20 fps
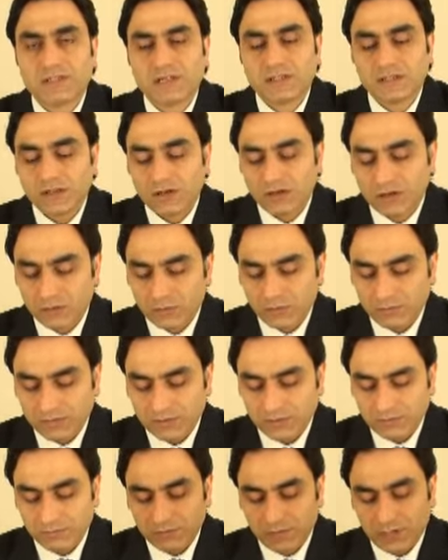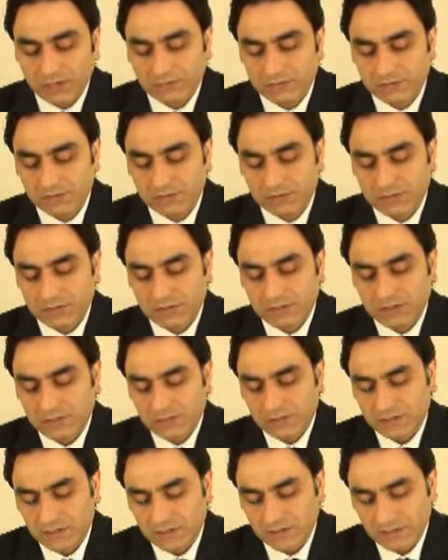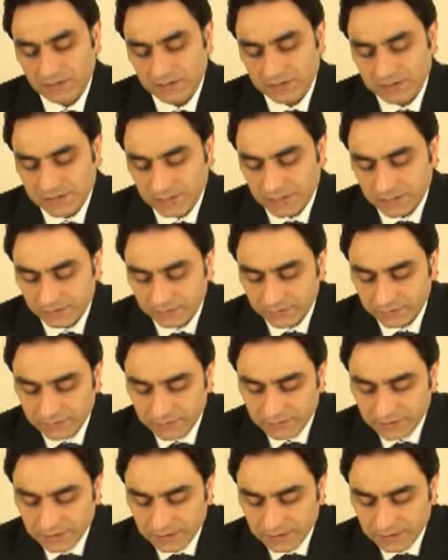along with the power uh, itself